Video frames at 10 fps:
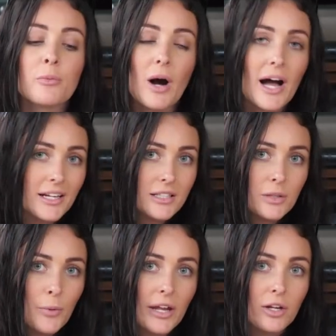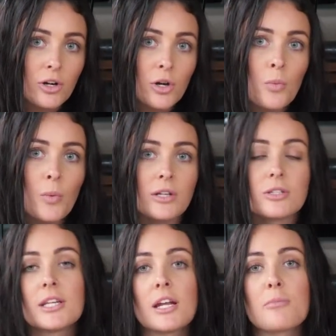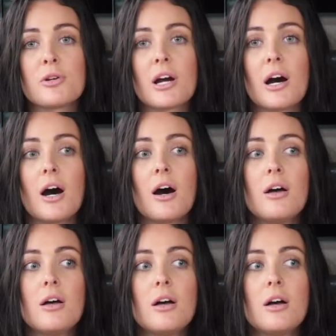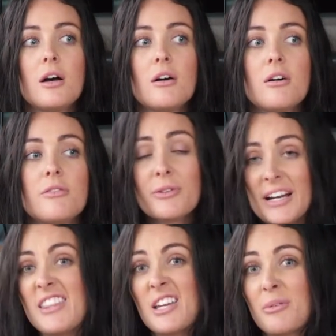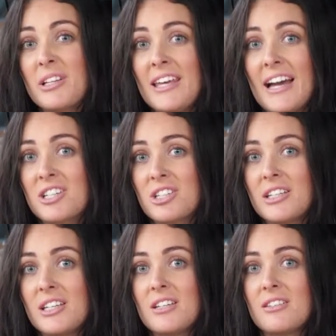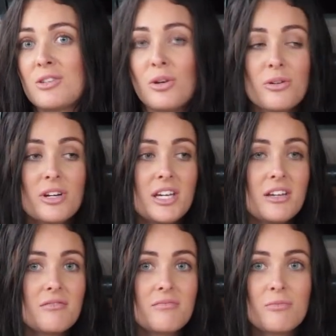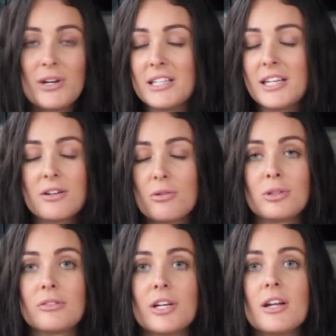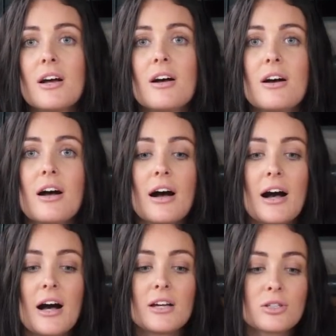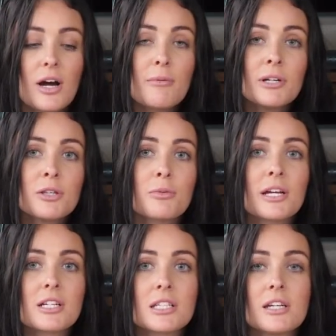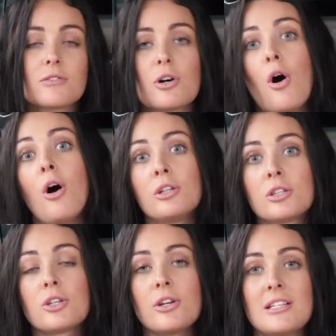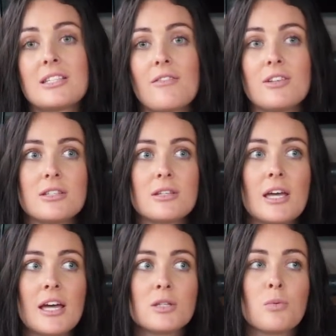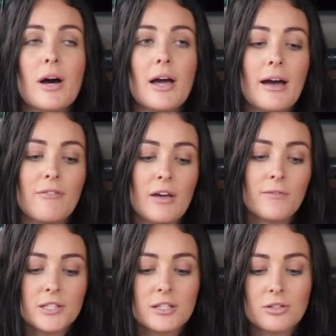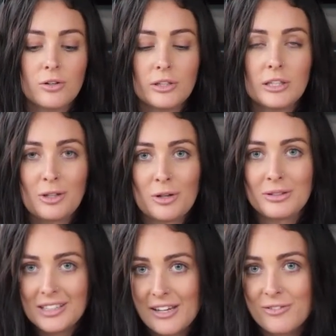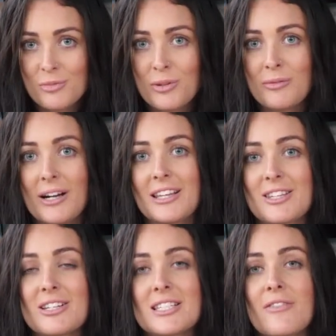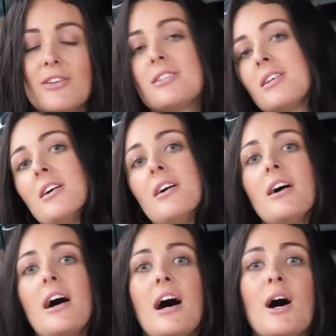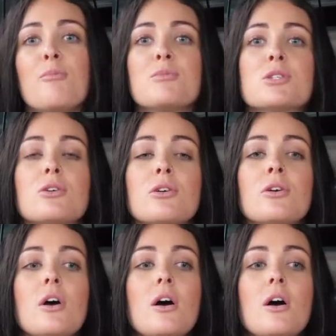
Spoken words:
and wide is the way to go when you're setting up your car for anything really, actually. Touring, wheeling, all of it. So I run a 3-inch lift on 37s, hence why I have emphasis on a low lift when running 37s. So